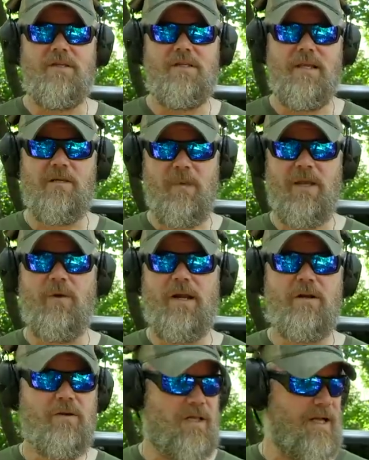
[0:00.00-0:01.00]
This thing's made
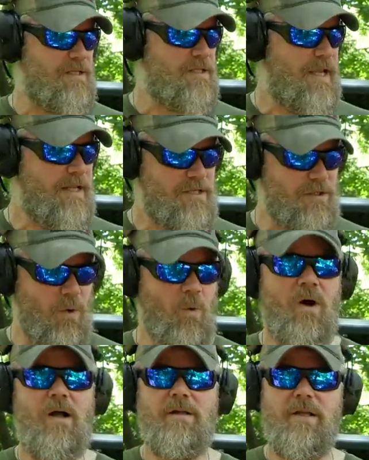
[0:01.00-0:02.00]
right here in the United States. The
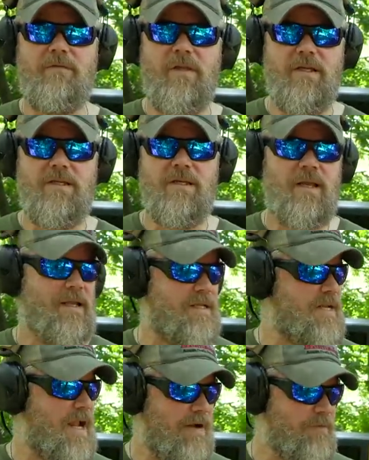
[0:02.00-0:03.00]
quality of this
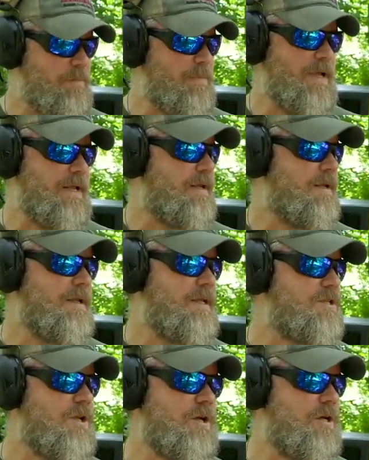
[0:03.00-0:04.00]
is every bit
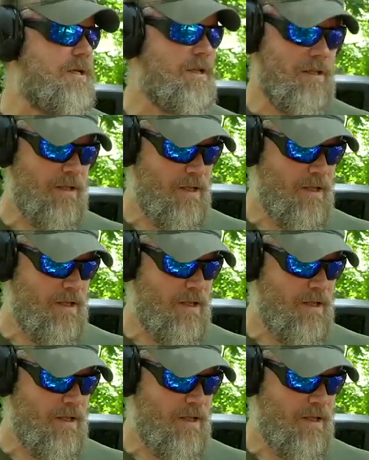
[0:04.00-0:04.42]
as good